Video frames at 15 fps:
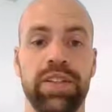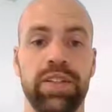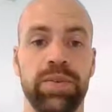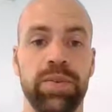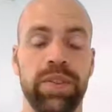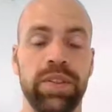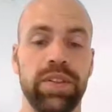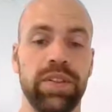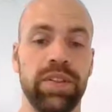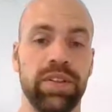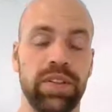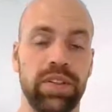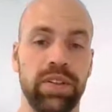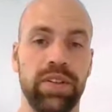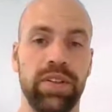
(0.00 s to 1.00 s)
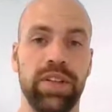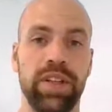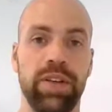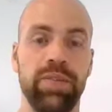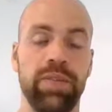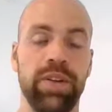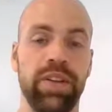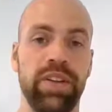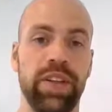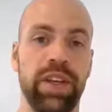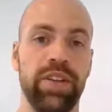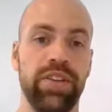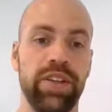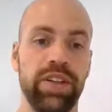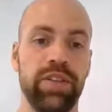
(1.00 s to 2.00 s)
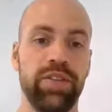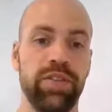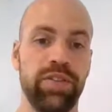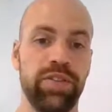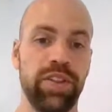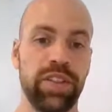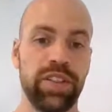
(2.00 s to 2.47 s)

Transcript: as we call them in the area of